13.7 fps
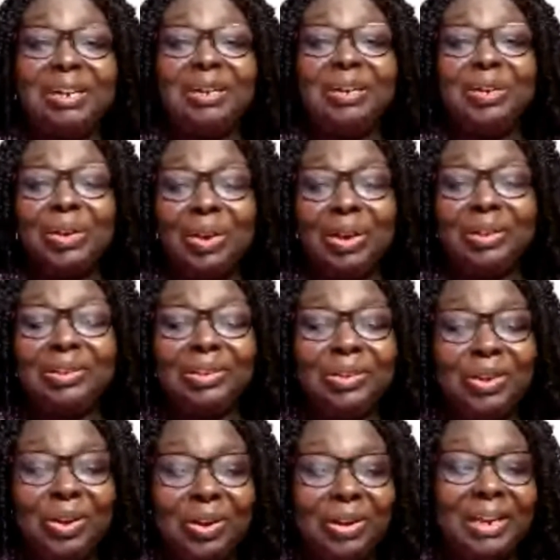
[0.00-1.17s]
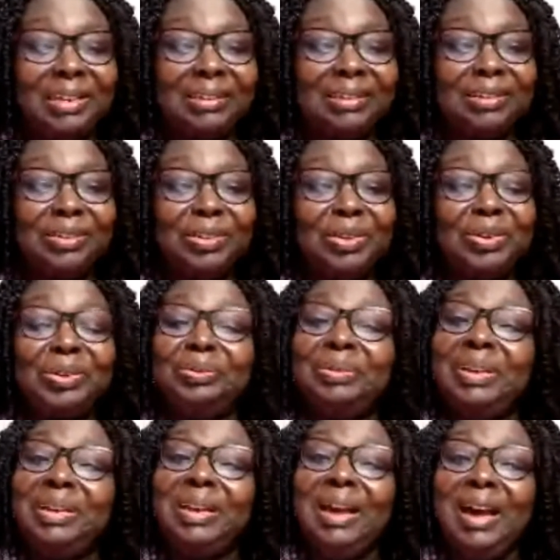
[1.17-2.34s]
God's got us. So
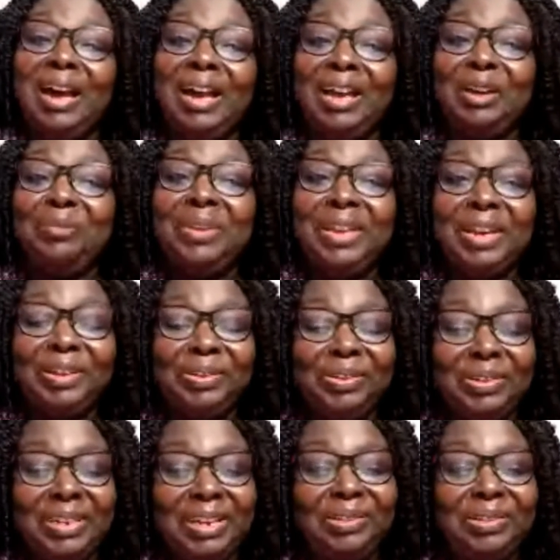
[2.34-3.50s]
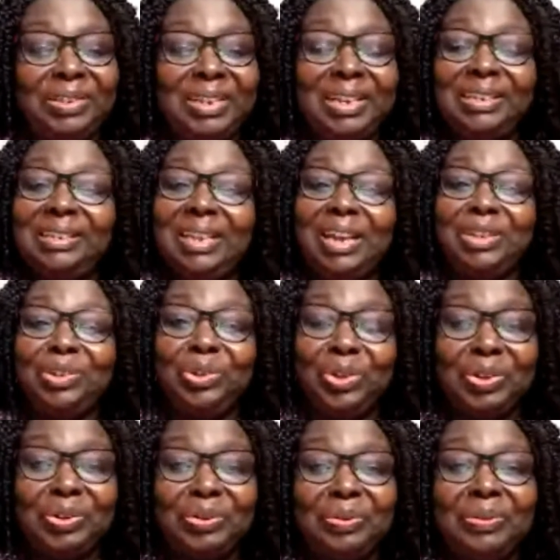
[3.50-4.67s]
I am here today to just assure
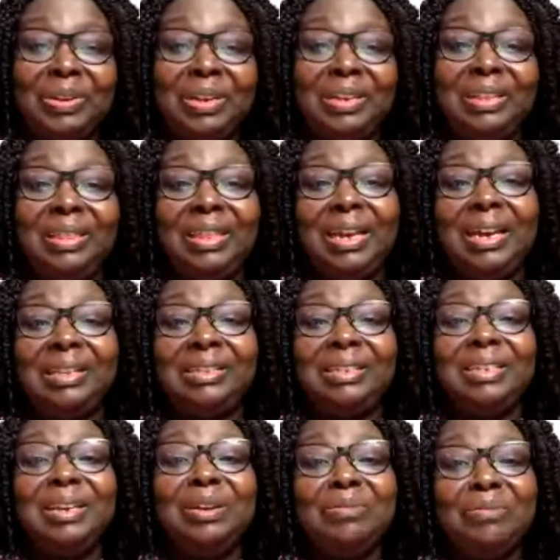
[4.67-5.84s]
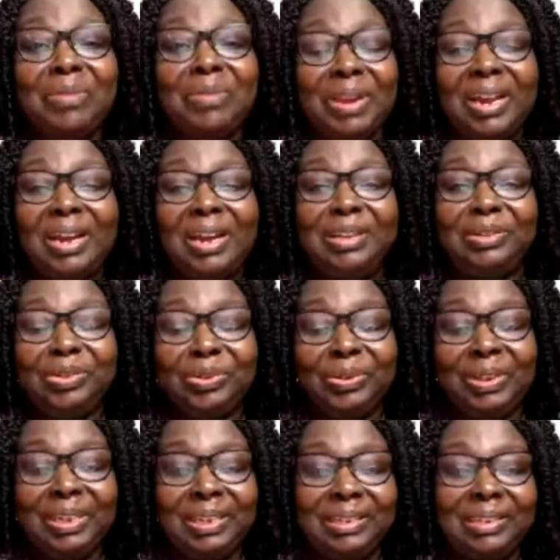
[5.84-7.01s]
you that we can do
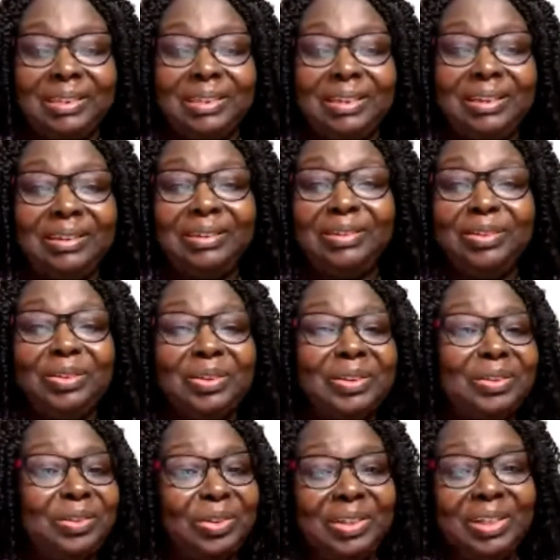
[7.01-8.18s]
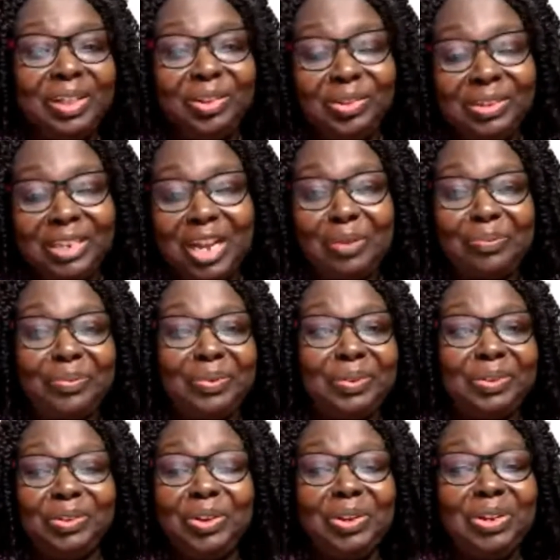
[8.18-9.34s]
this. So don't lose hope.
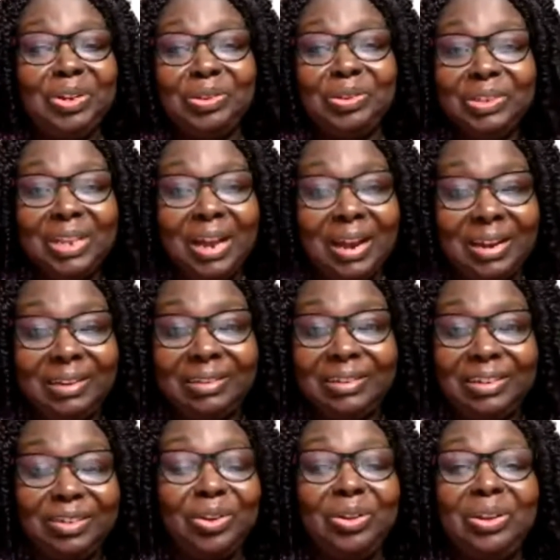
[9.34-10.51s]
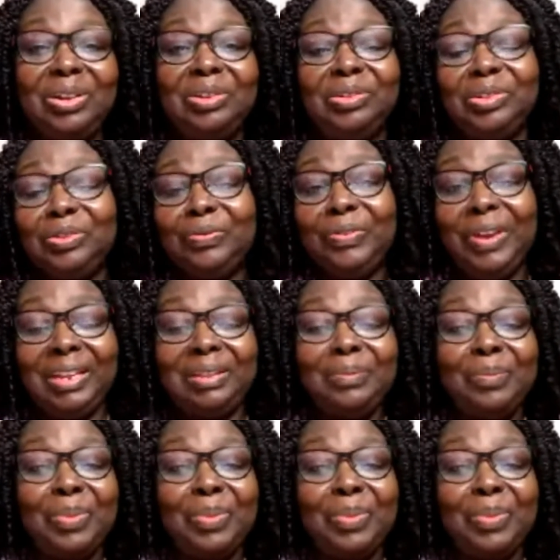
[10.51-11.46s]
Don't lose heart. Don't lose faith.